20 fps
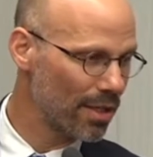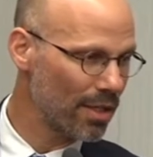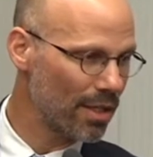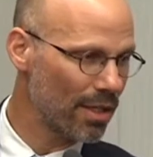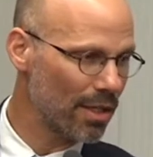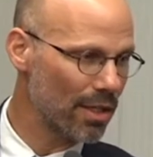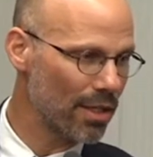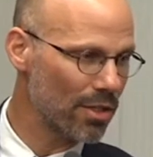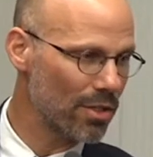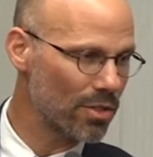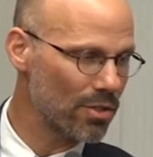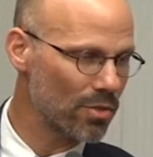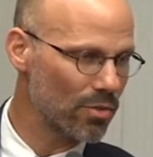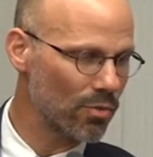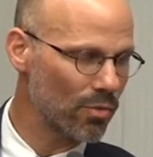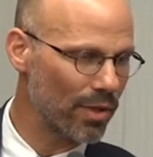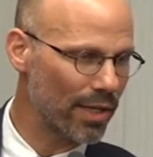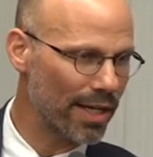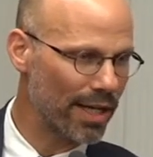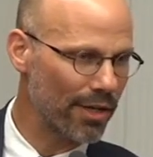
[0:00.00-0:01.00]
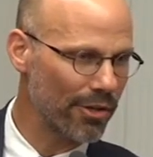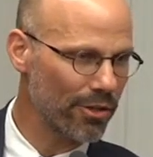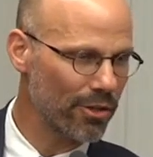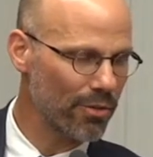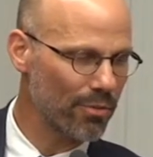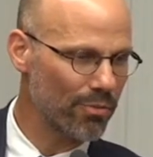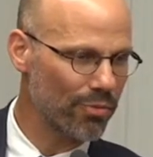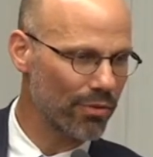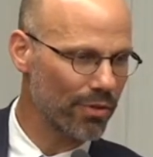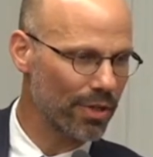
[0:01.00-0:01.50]
is well, how do
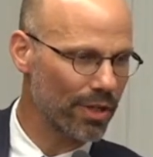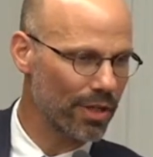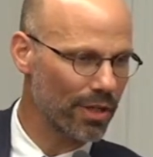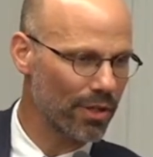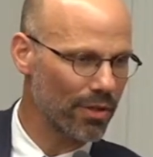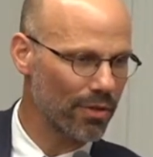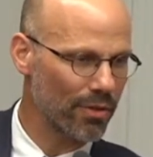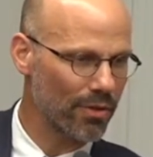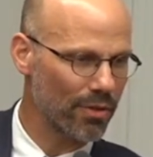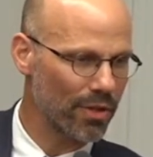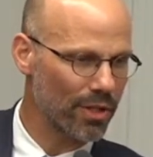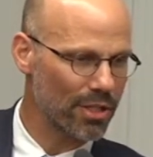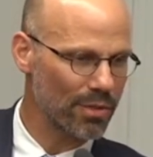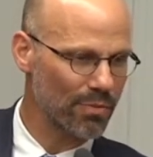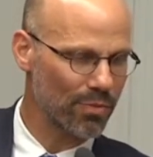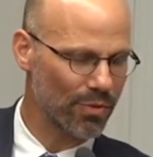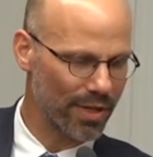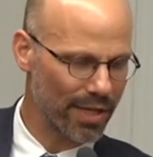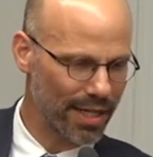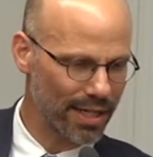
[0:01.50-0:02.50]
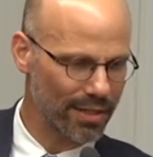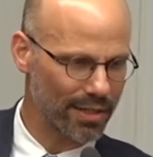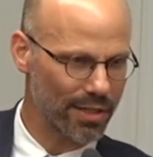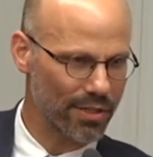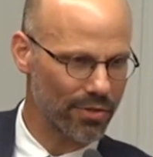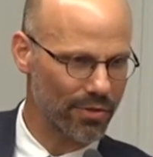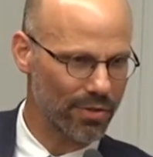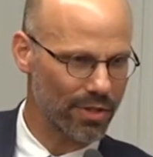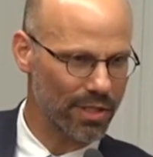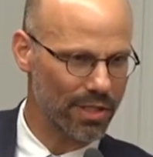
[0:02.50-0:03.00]
you bring this
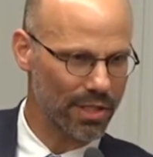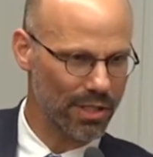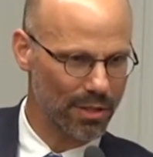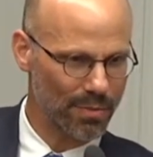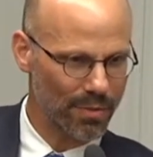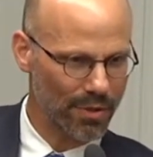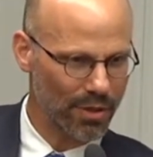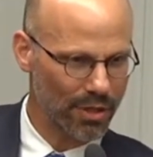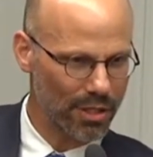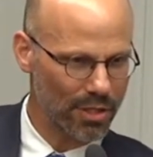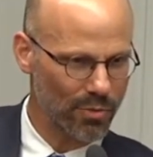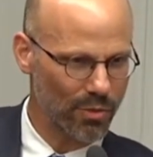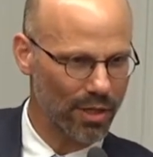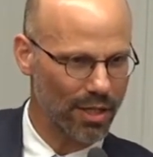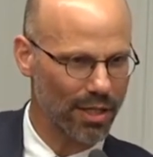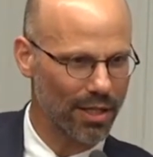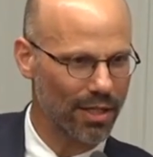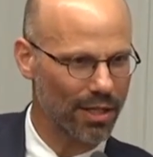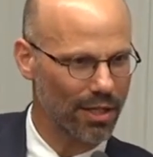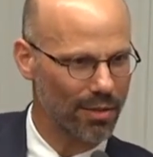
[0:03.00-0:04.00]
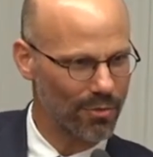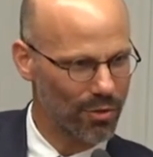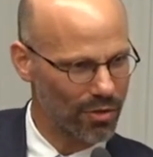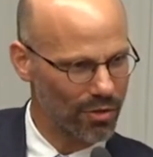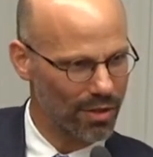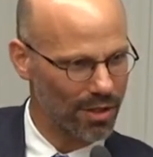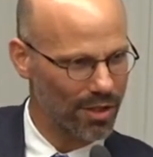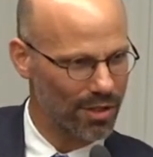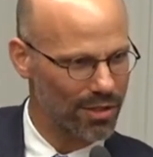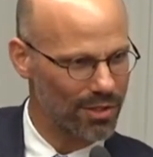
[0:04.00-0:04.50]
practice or this experience working in
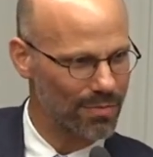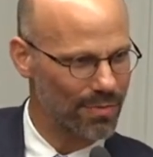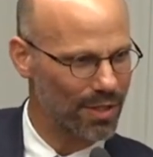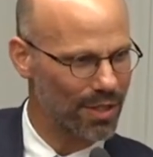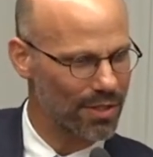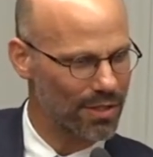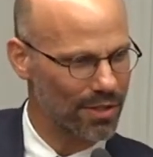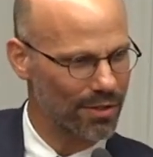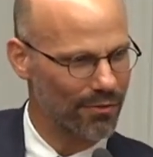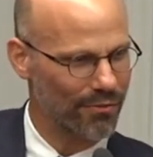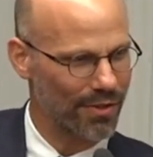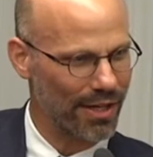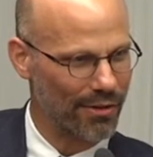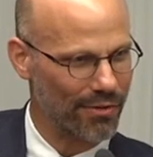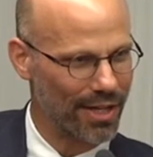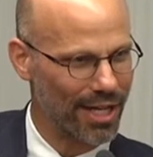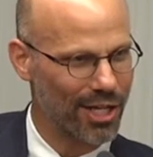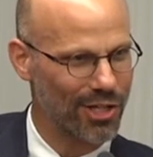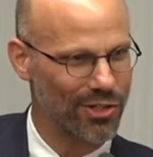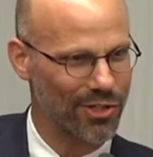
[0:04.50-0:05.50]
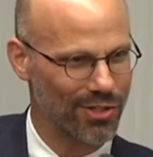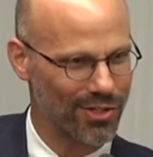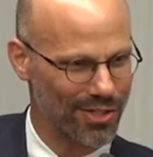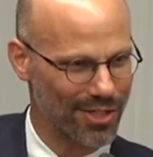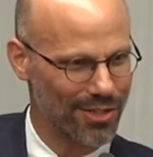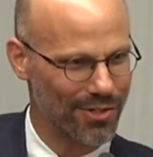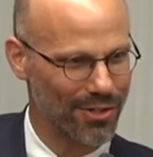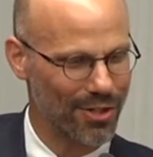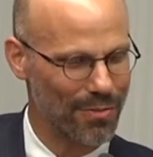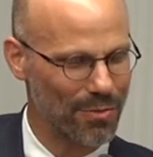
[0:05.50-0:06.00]
communities? Because the foundations,
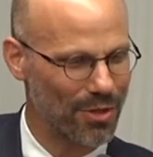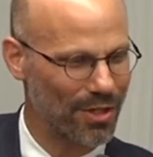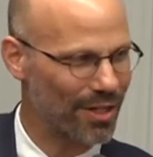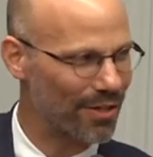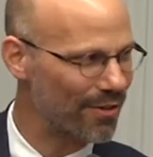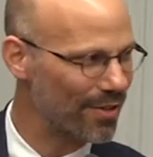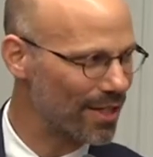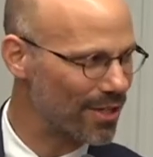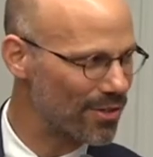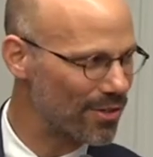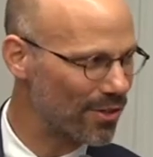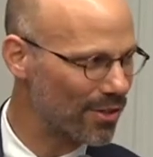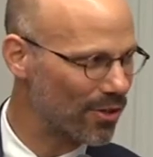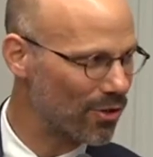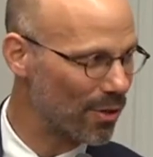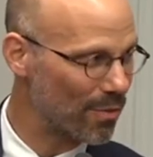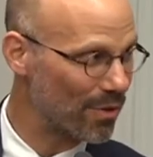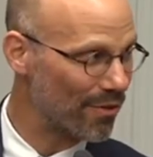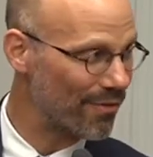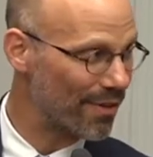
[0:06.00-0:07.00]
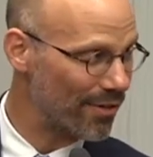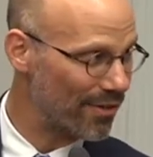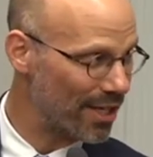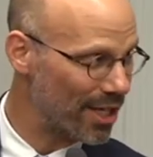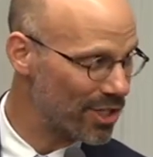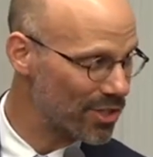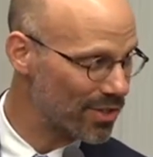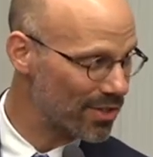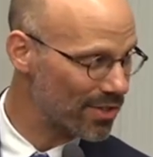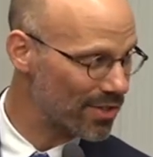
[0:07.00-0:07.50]
these are community, these are corporate
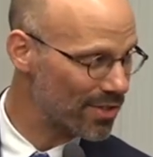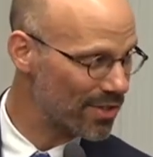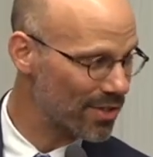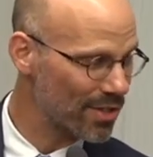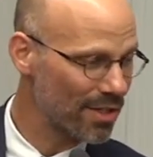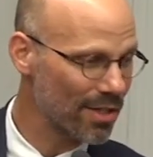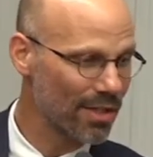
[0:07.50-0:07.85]
foundations.